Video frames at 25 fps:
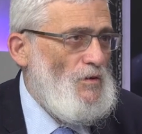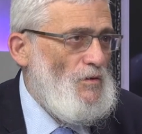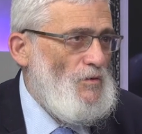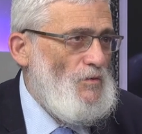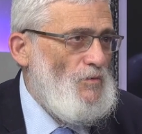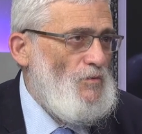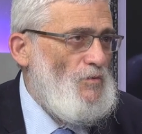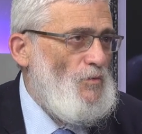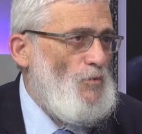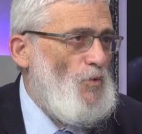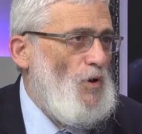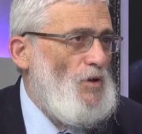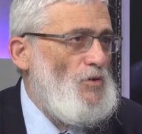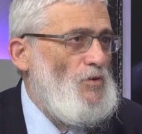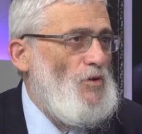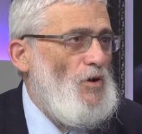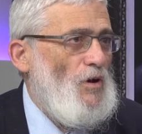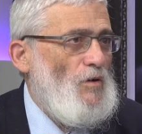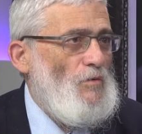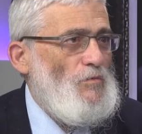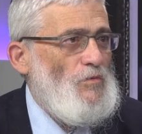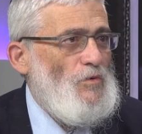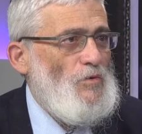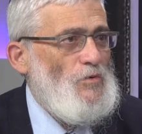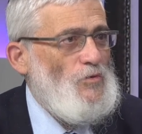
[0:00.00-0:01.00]
one
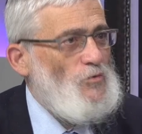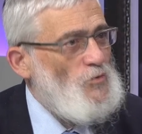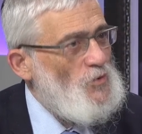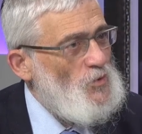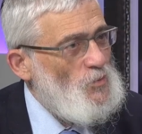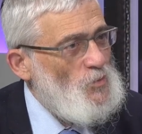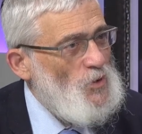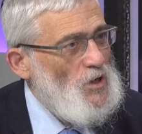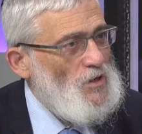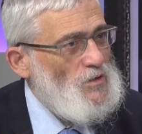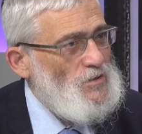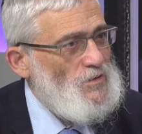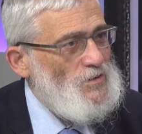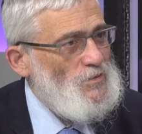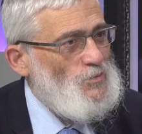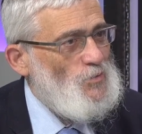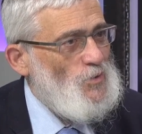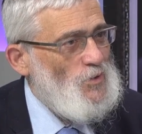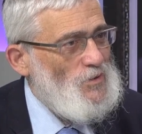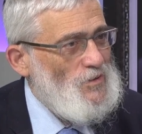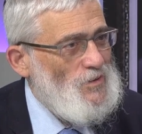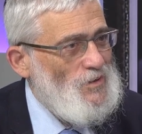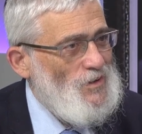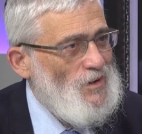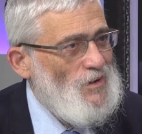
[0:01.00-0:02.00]
time for 3 months,
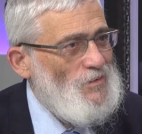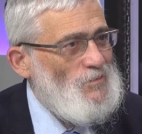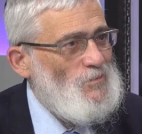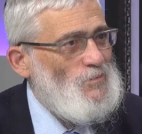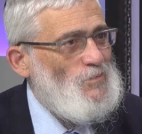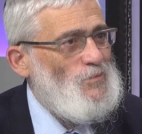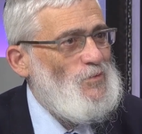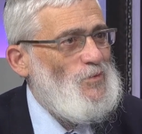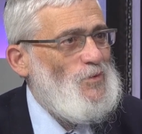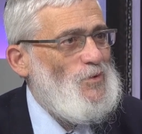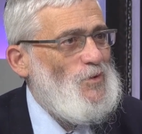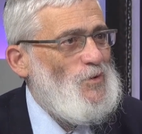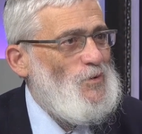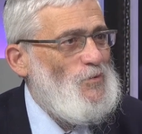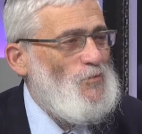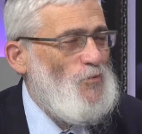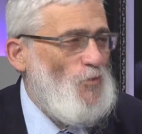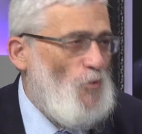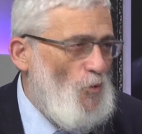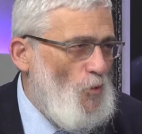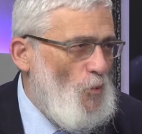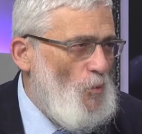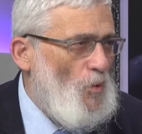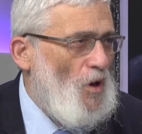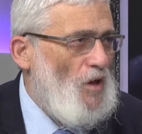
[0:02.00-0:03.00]
one time for
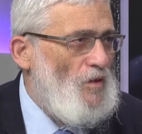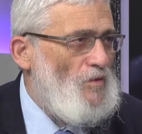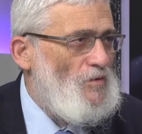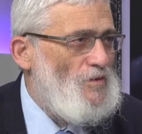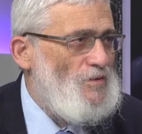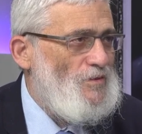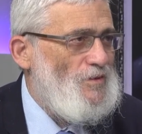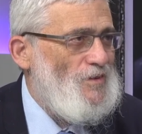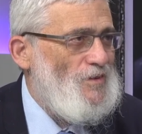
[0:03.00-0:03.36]
4 months.